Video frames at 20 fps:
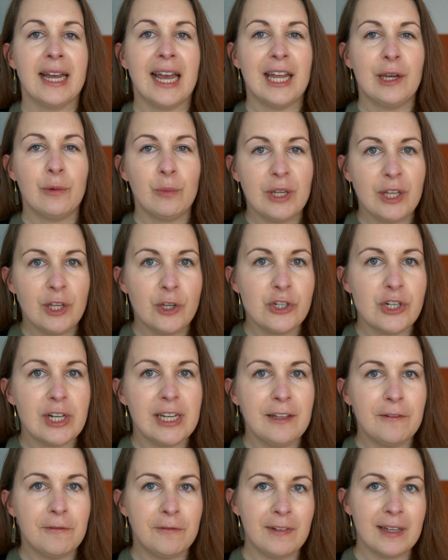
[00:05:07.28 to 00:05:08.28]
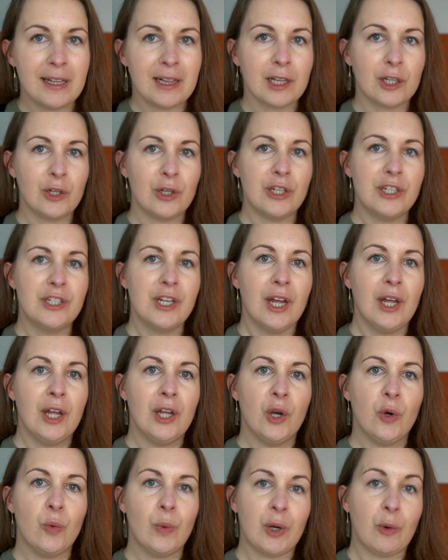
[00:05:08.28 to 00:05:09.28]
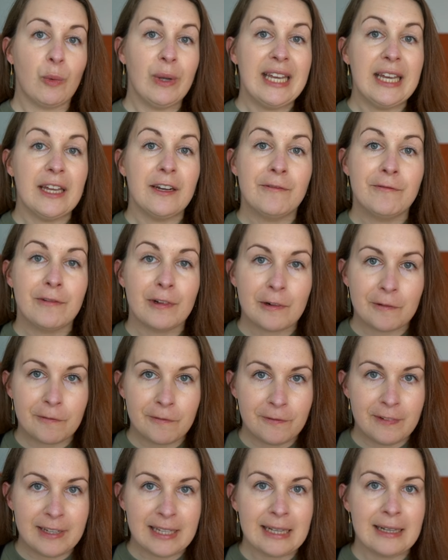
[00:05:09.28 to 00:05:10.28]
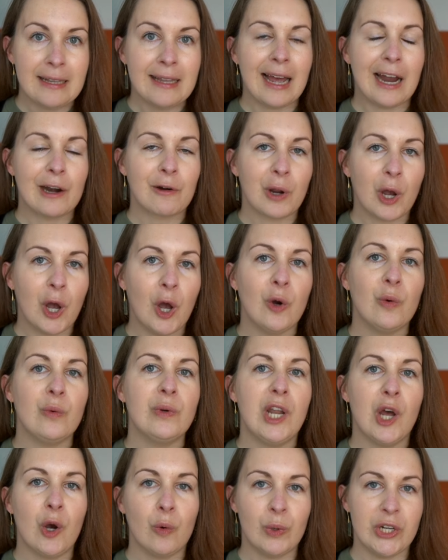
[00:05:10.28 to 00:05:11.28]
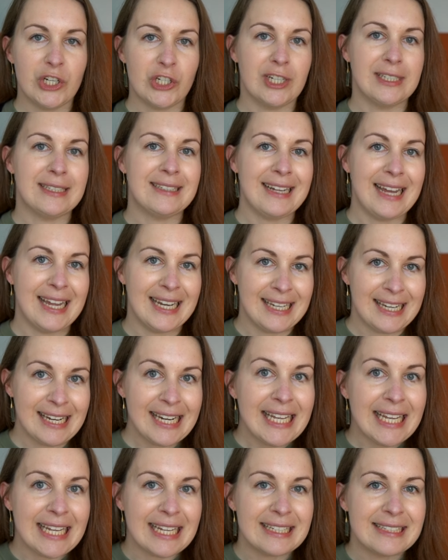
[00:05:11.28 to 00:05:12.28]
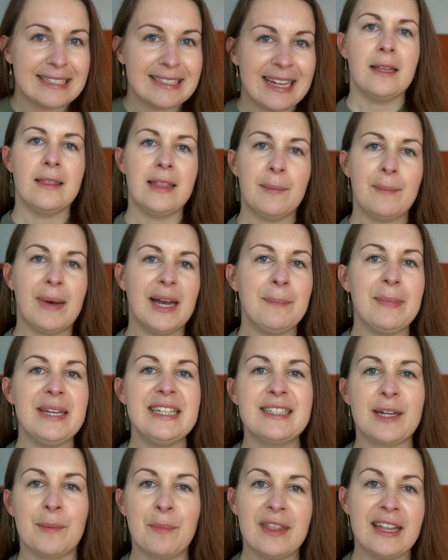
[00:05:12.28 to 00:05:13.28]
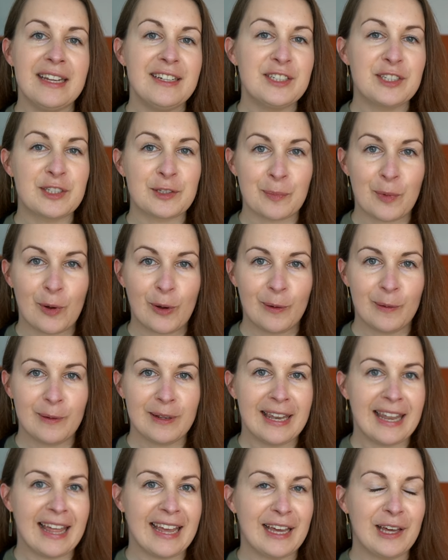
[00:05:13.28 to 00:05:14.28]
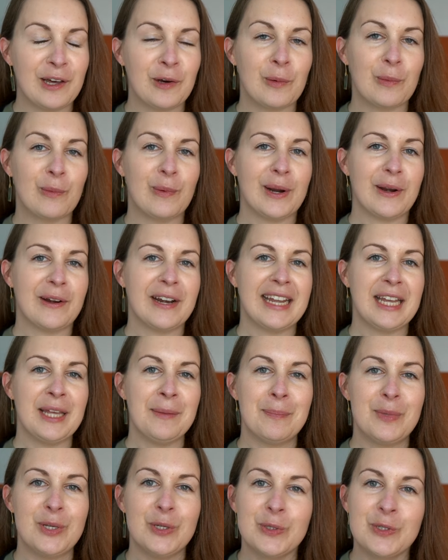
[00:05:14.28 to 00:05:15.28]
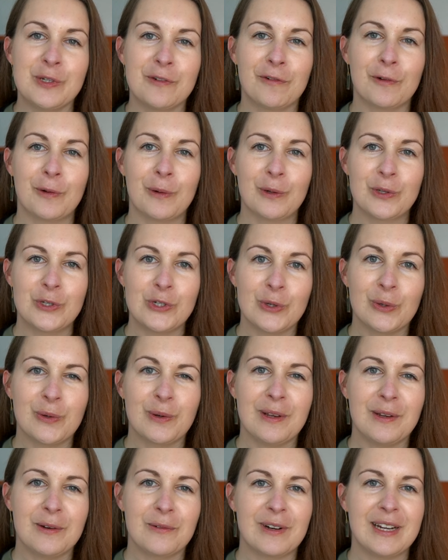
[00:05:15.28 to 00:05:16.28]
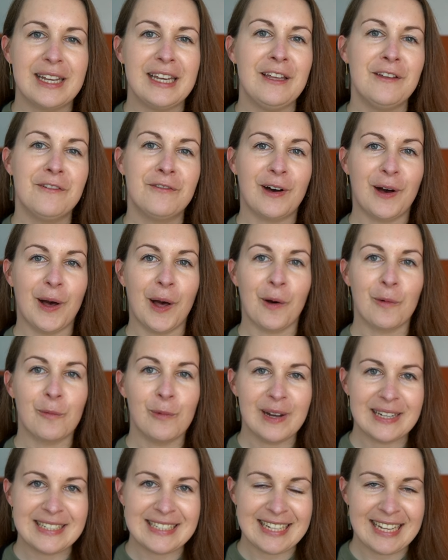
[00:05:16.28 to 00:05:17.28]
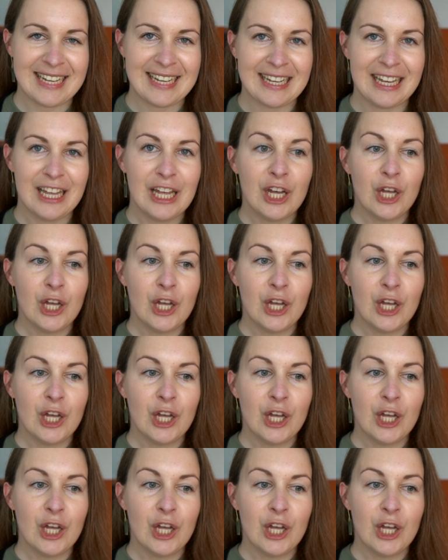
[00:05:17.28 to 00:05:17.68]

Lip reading: and we usually feel good when we can fulfill our own wishes and needs. That might be something small, like wearing beautiful jewelry for our wedding,